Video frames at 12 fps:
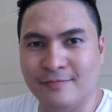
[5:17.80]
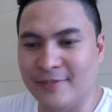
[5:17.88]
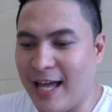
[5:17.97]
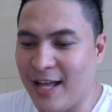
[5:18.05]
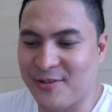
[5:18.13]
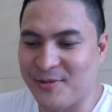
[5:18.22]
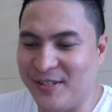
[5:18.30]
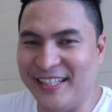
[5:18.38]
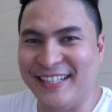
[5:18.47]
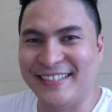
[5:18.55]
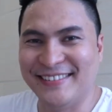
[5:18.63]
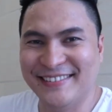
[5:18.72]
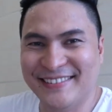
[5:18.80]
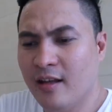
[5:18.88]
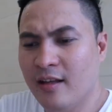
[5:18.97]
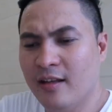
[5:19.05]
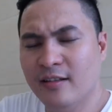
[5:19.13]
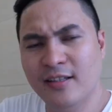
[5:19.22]
Not really.
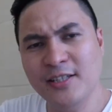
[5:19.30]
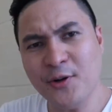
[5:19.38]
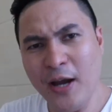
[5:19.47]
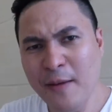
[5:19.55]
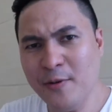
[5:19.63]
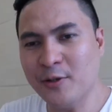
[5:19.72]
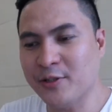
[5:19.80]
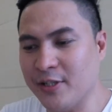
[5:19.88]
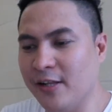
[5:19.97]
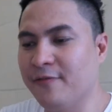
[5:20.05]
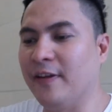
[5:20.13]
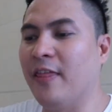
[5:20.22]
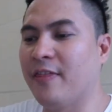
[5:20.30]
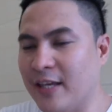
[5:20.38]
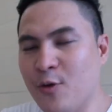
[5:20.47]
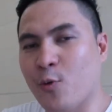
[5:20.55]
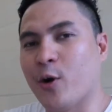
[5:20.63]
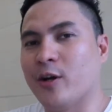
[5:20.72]
Describe yourself in
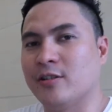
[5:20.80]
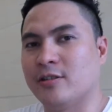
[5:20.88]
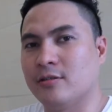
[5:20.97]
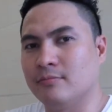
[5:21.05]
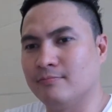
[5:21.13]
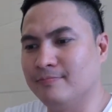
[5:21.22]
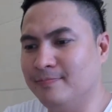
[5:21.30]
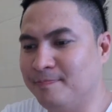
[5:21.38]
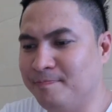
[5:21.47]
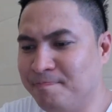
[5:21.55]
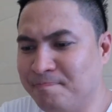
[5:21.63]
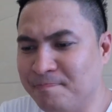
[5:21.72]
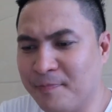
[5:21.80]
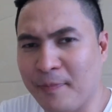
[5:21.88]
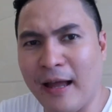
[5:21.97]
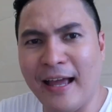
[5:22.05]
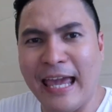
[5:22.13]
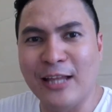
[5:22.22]
3 words.
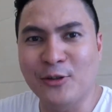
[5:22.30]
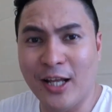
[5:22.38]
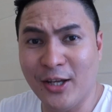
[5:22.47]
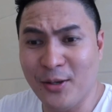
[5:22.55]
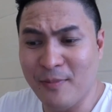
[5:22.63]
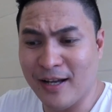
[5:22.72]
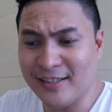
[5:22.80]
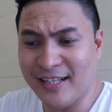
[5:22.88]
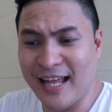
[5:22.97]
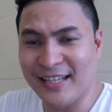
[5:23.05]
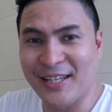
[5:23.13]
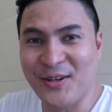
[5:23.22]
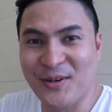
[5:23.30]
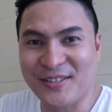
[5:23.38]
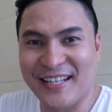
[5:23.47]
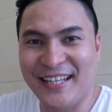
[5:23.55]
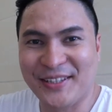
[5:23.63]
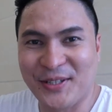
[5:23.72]
Parang eto lang yung mga tinatanong ko
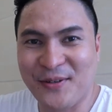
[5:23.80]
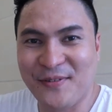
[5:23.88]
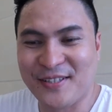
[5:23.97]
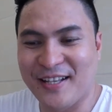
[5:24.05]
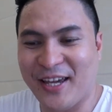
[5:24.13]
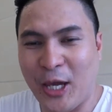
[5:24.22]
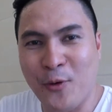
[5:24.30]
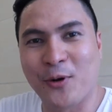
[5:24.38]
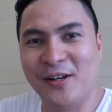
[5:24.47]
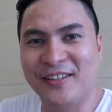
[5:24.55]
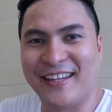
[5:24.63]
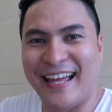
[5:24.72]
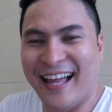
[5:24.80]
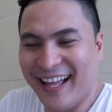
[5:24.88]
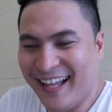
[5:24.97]
sa interviews na K-World.